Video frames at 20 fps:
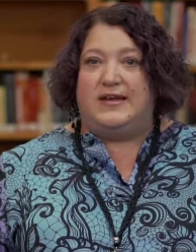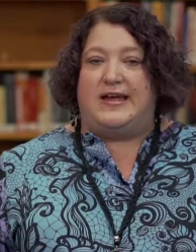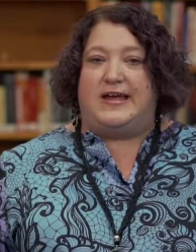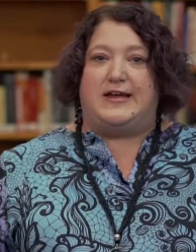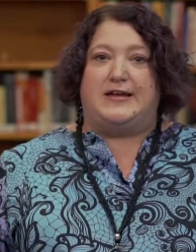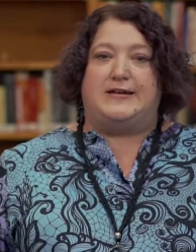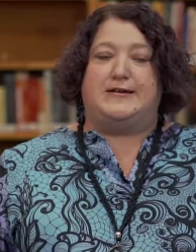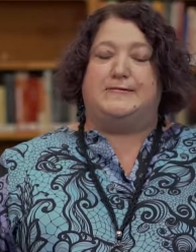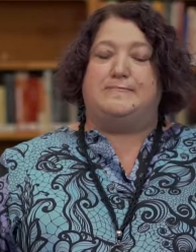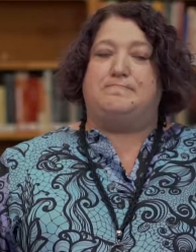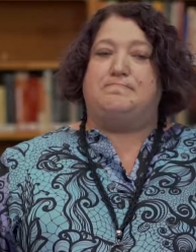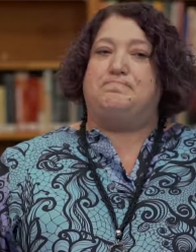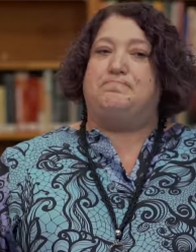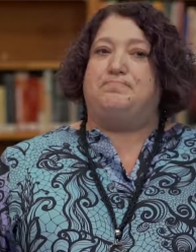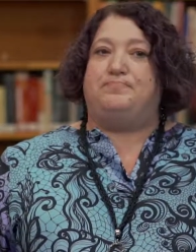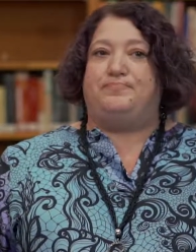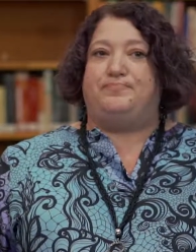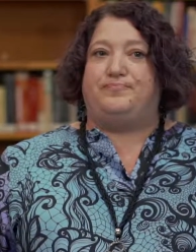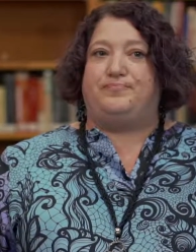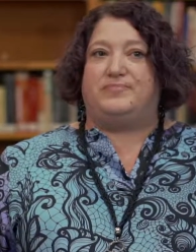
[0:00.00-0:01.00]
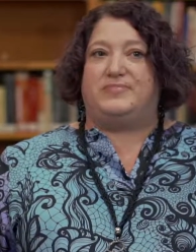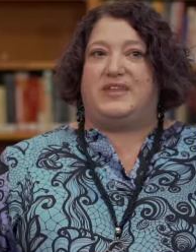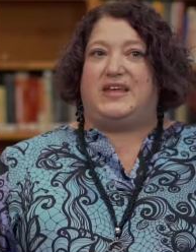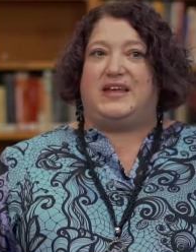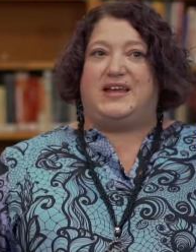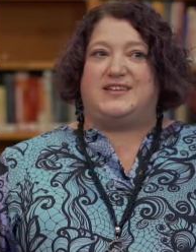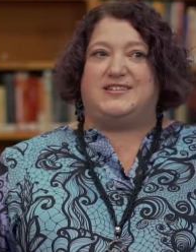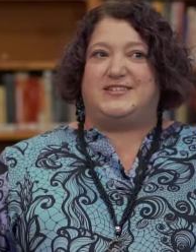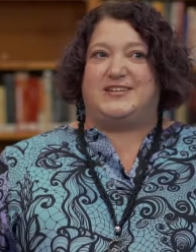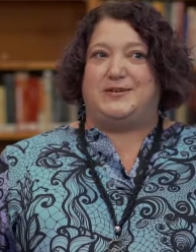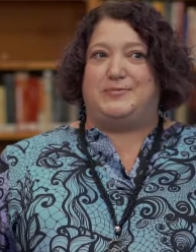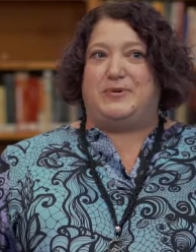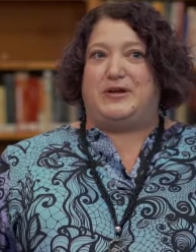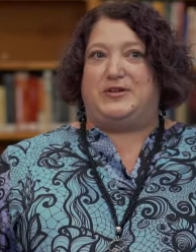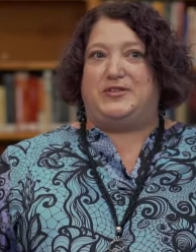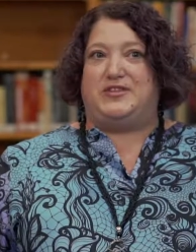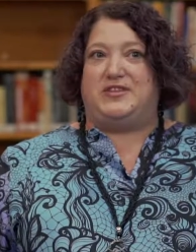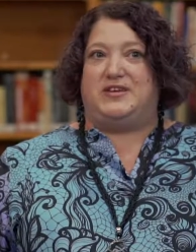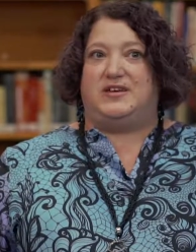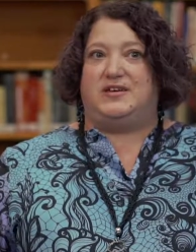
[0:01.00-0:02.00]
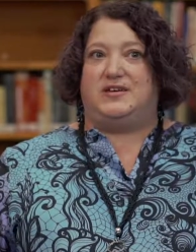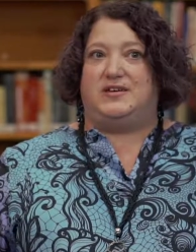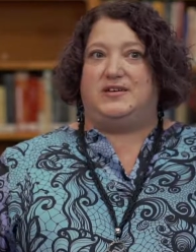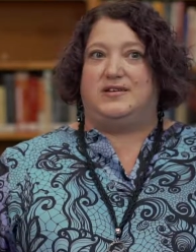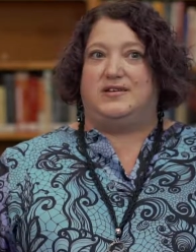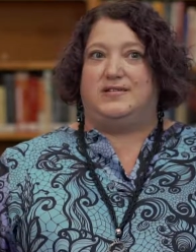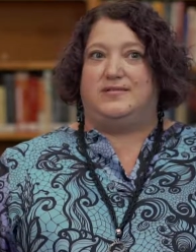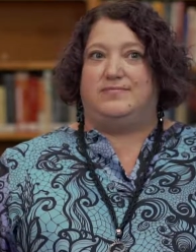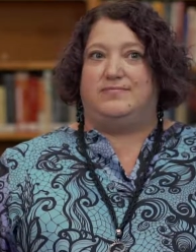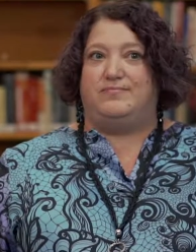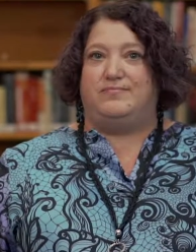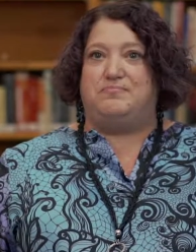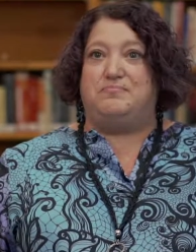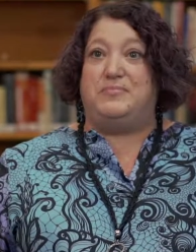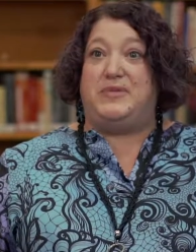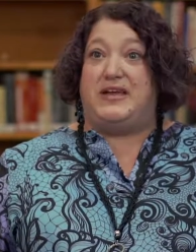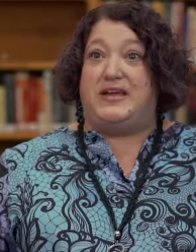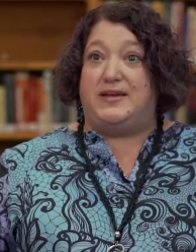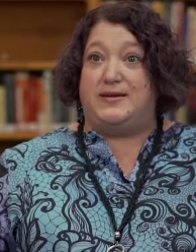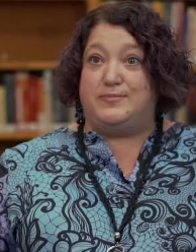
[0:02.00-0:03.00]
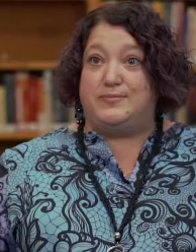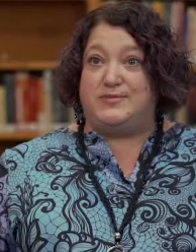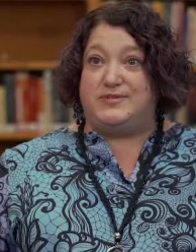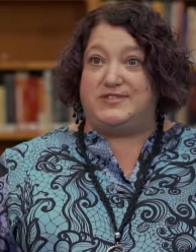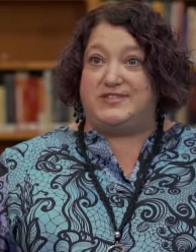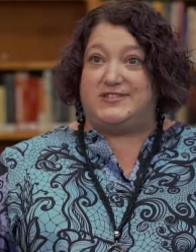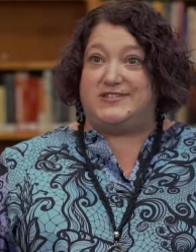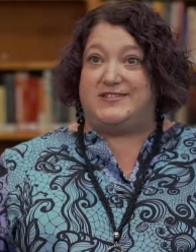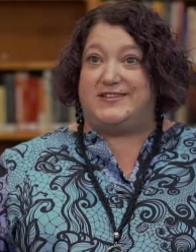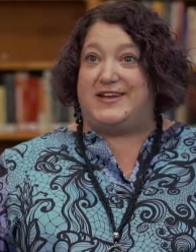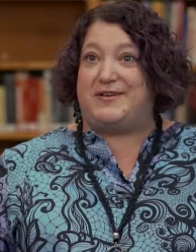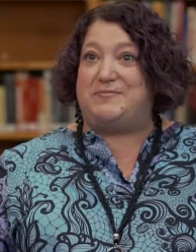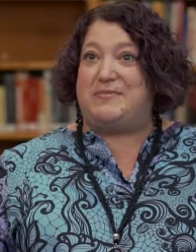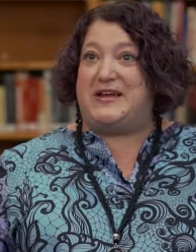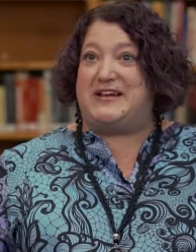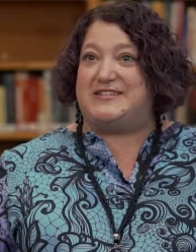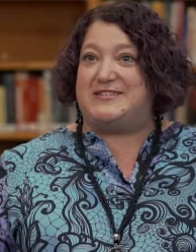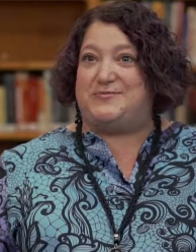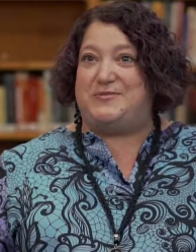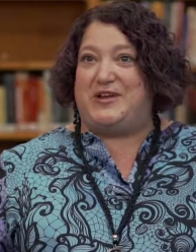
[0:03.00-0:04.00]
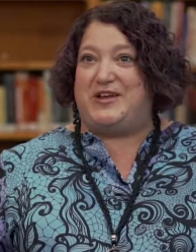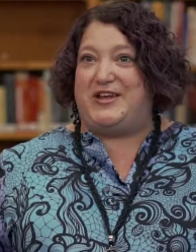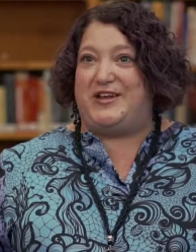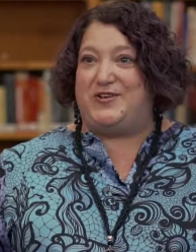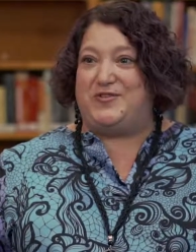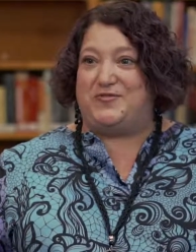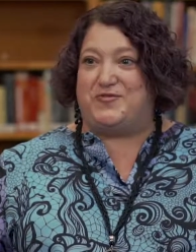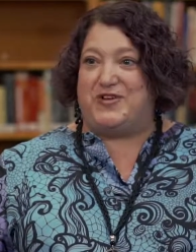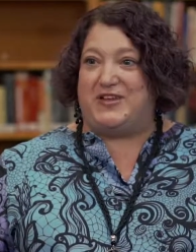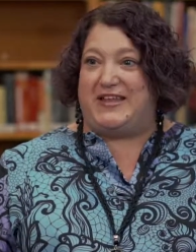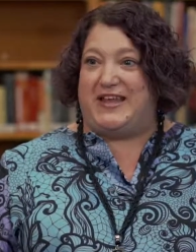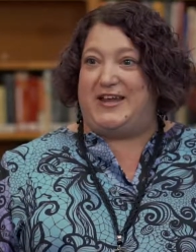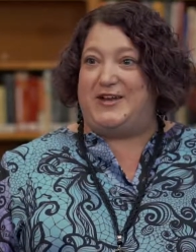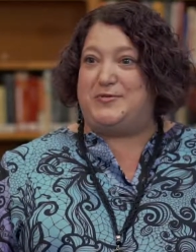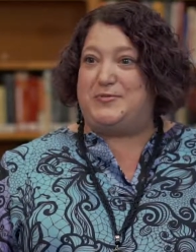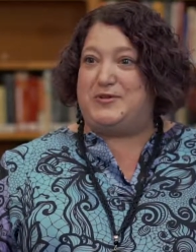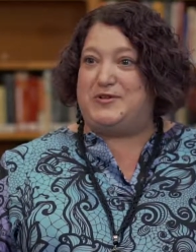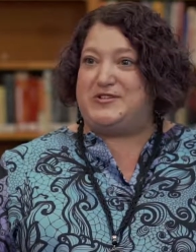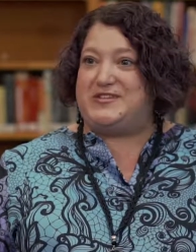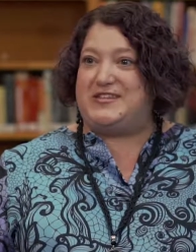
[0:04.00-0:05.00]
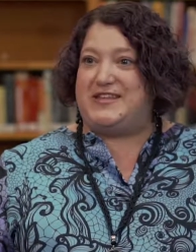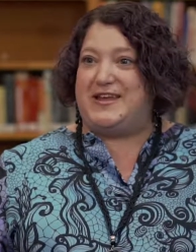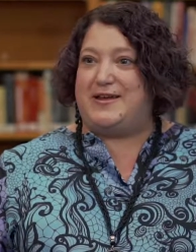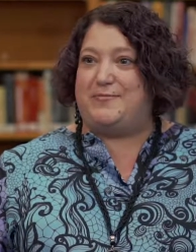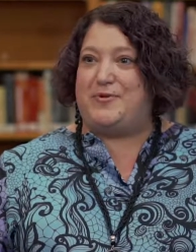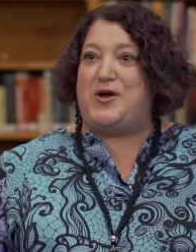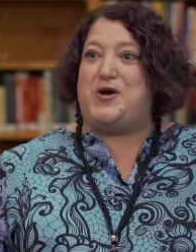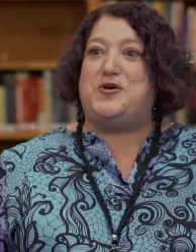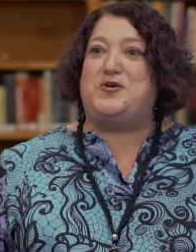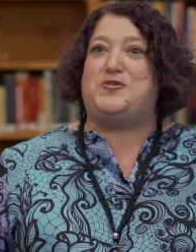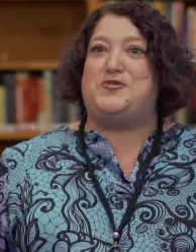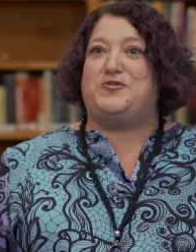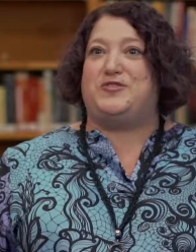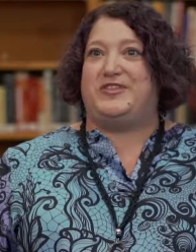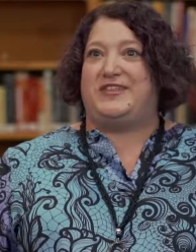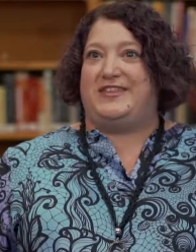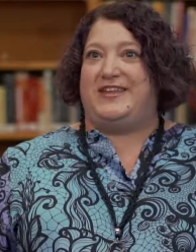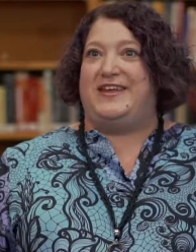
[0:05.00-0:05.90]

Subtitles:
Like I said about the memes, that makes me relatable to them. Oh,